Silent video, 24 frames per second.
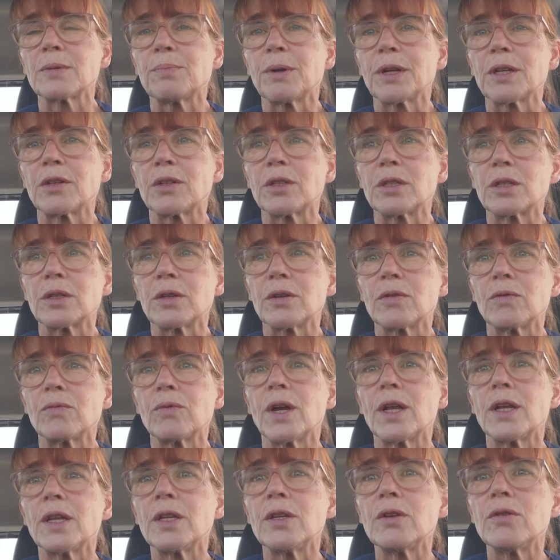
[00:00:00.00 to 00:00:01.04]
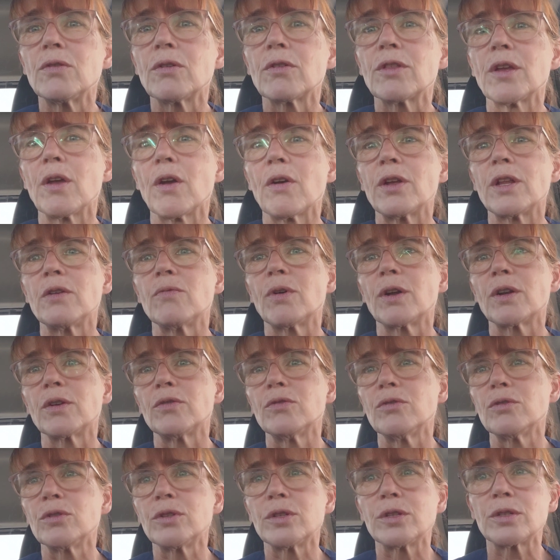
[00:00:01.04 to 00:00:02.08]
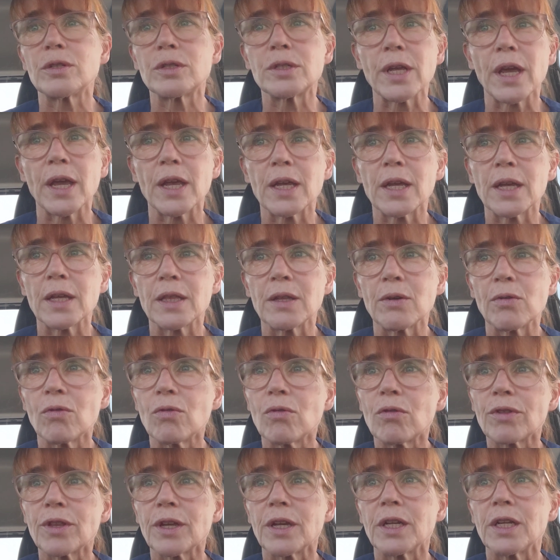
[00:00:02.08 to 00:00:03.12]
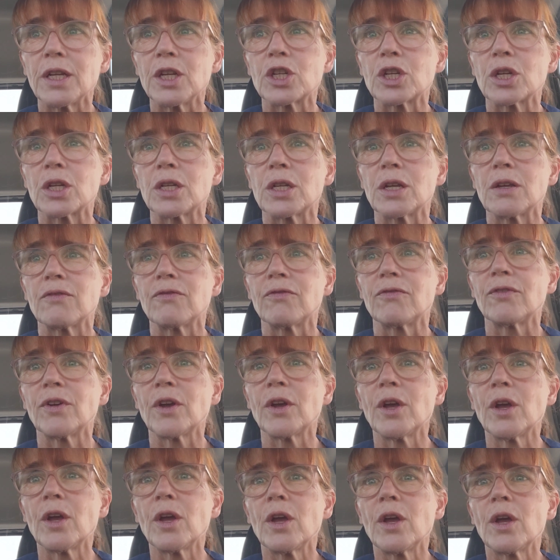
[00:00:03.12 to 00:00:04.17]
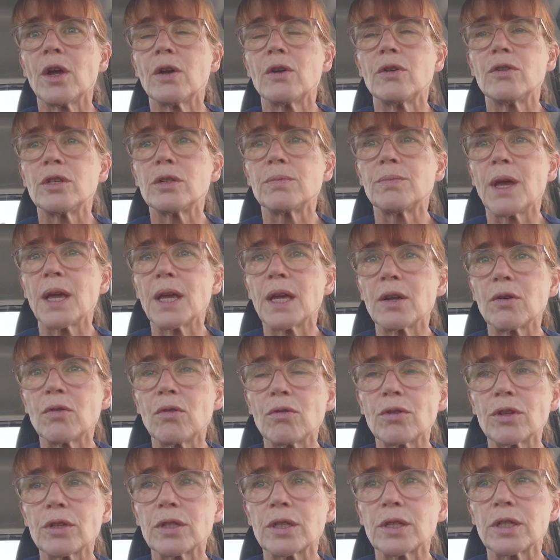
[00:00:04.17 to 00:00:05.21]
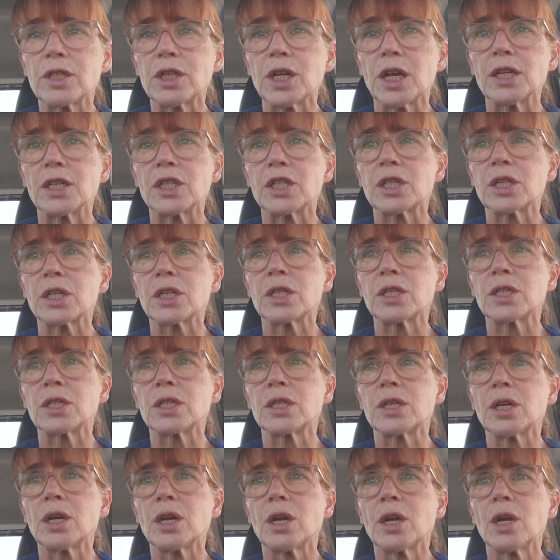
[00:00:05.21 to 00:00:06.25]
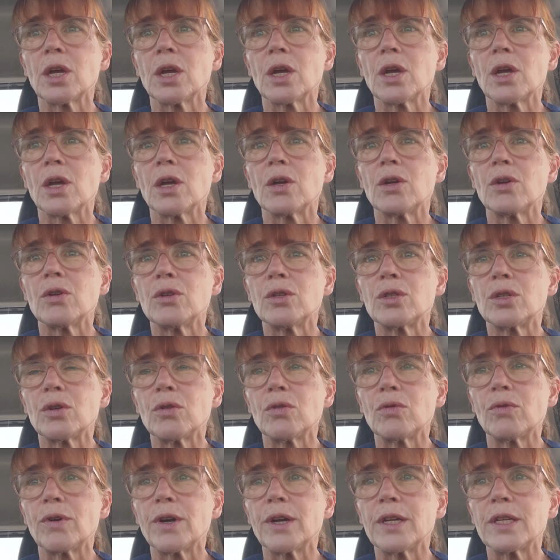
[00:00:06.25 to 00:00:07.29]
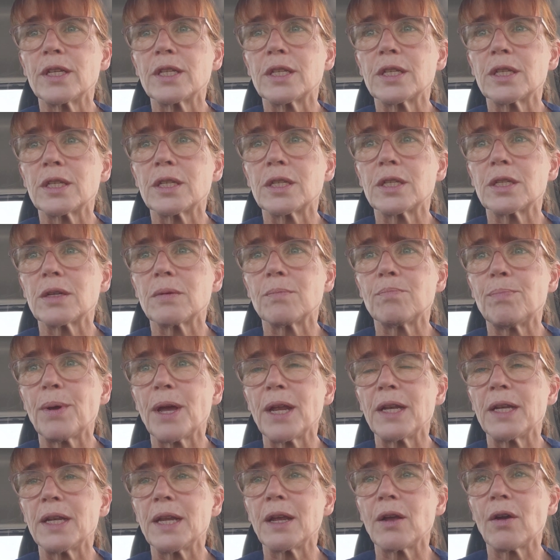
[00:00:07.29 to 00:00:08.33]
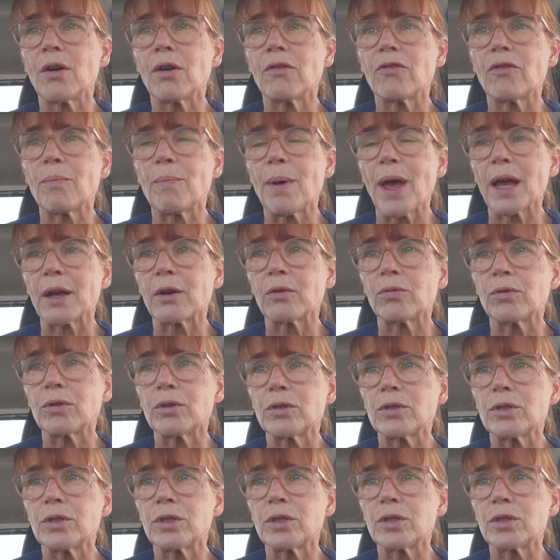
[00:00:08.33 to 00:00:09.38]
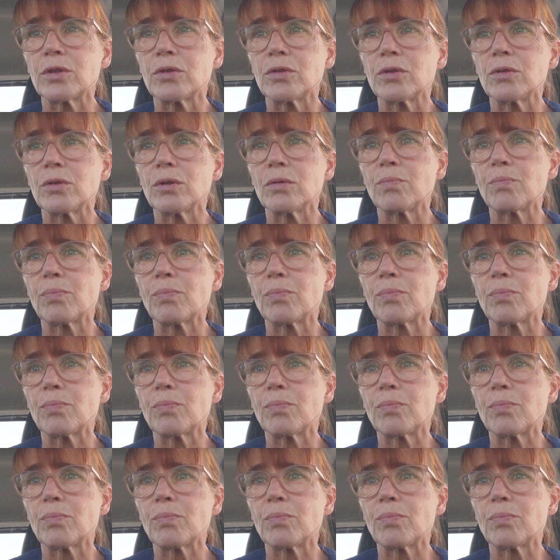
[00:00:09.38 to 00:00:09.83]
But when you're the only one who's taking all the initiative, who's making all the suggestions, who's always bending over backwards to